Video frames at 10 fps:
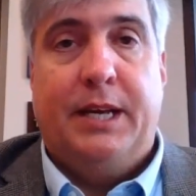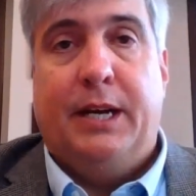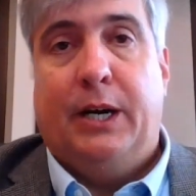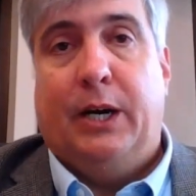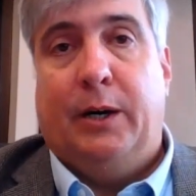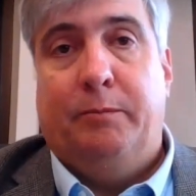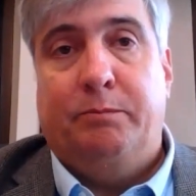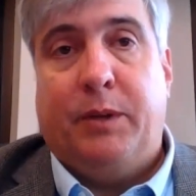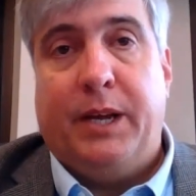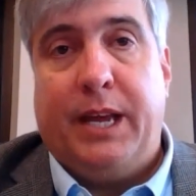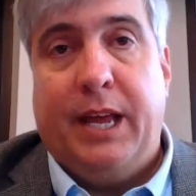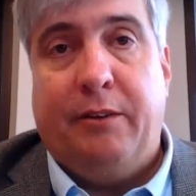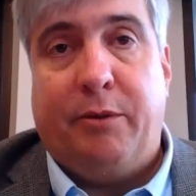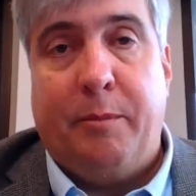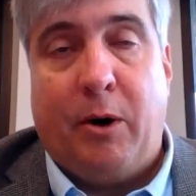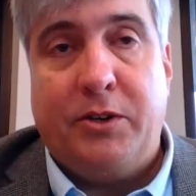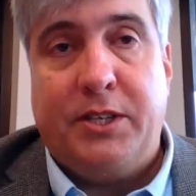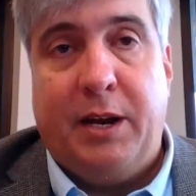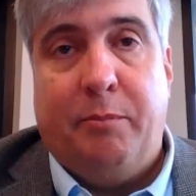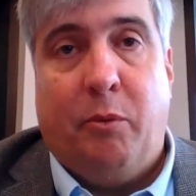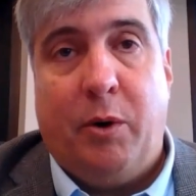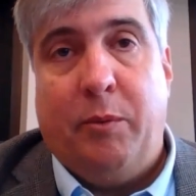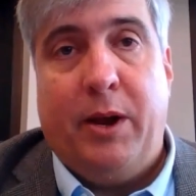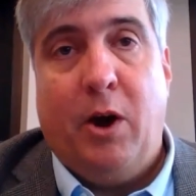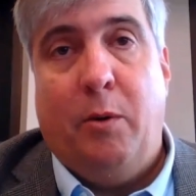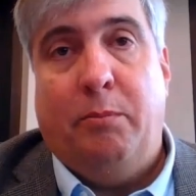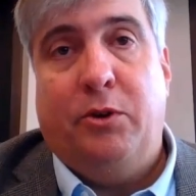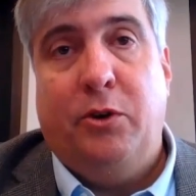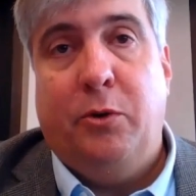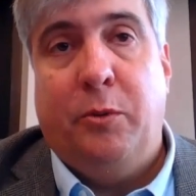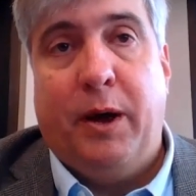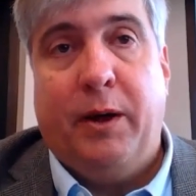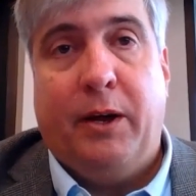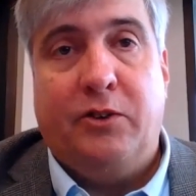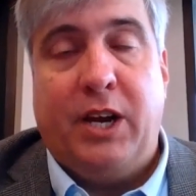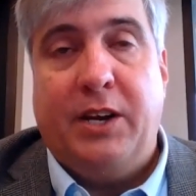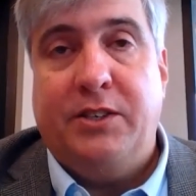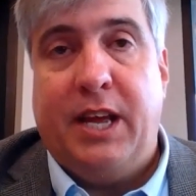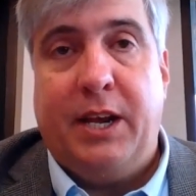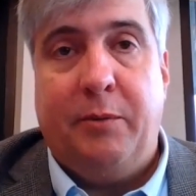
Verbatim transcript: Again, from our standpoint, we hope to change that,